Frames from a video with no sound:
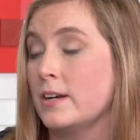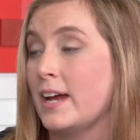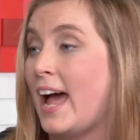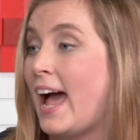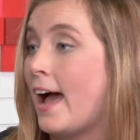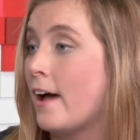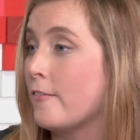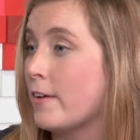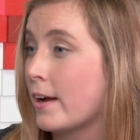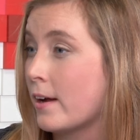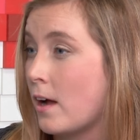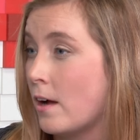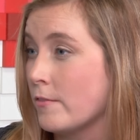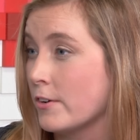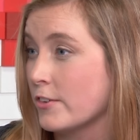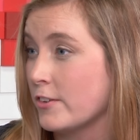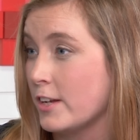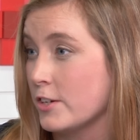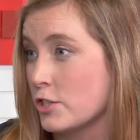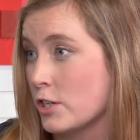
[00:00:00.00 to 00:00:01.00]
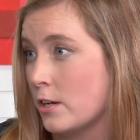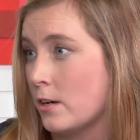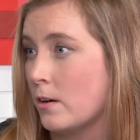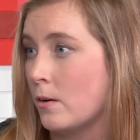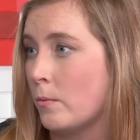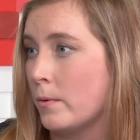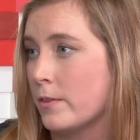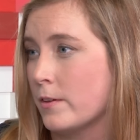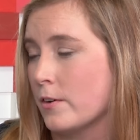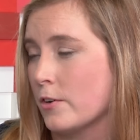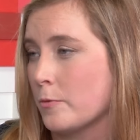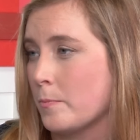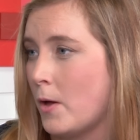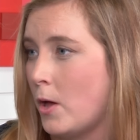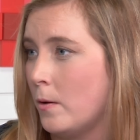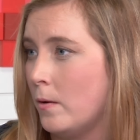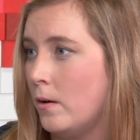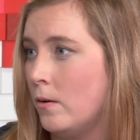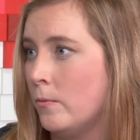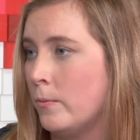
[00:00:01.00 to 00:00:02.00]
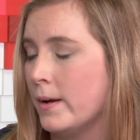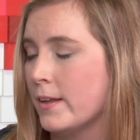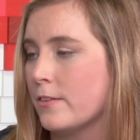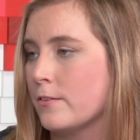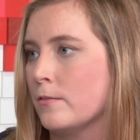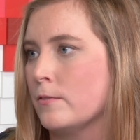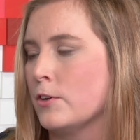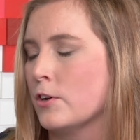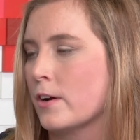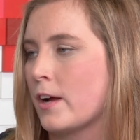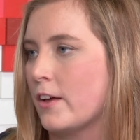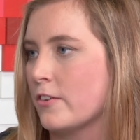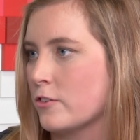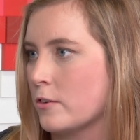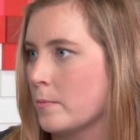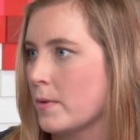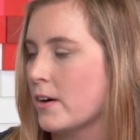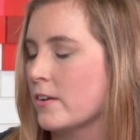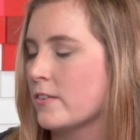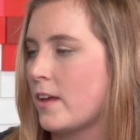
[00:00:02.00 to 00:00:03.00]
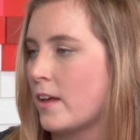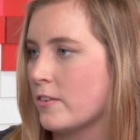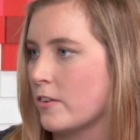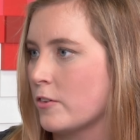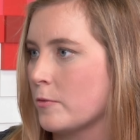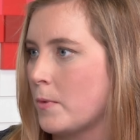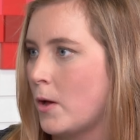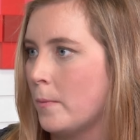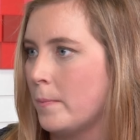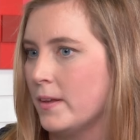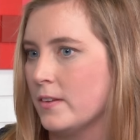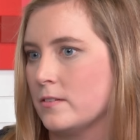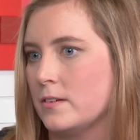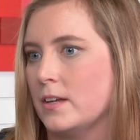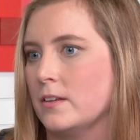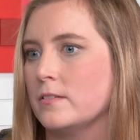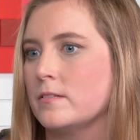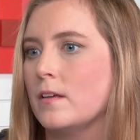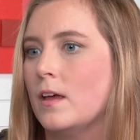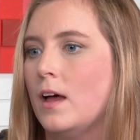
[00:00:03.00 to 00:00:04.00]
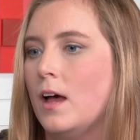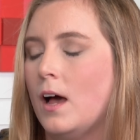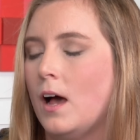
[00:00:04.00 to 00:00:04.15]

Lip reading: to have that conversation with your customers as a small business?